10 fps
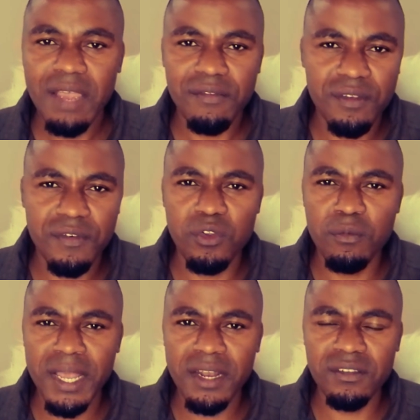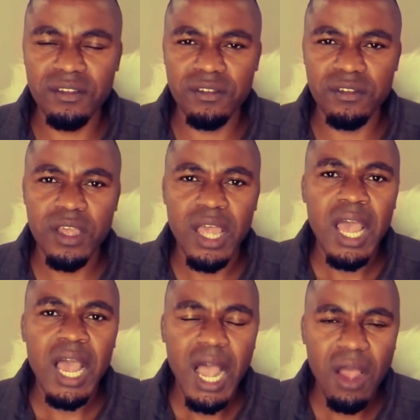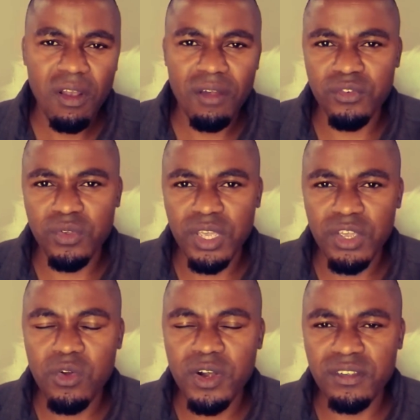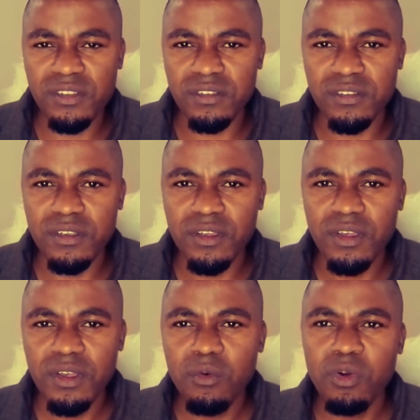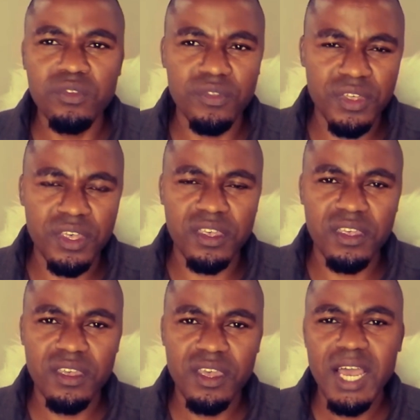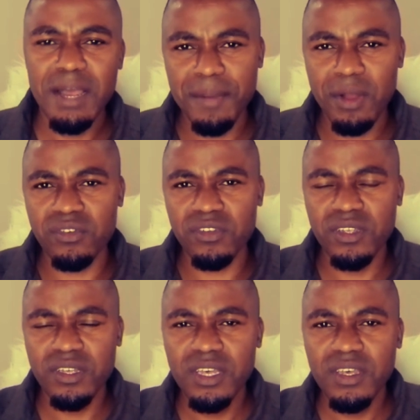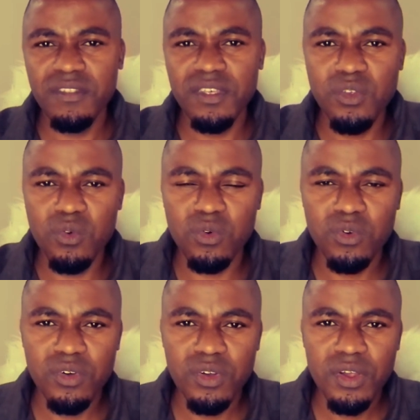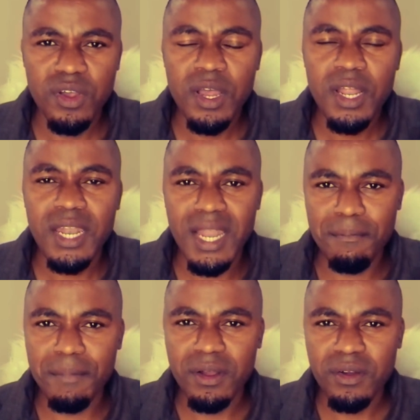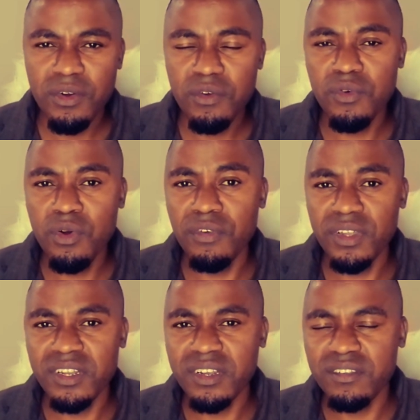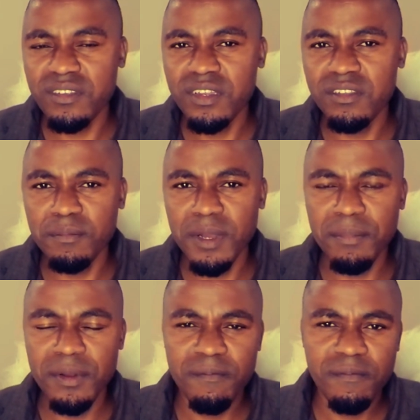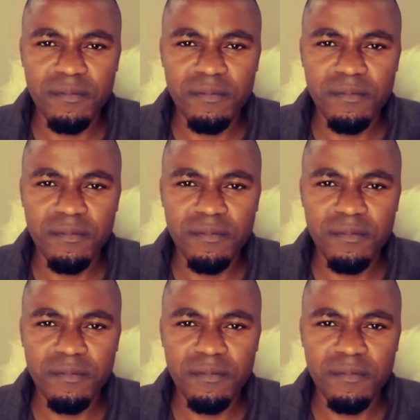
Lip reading: I've given you my reasons. I would love to hear your reasons. What do you think about the new number of war veterans in Zimbabwe?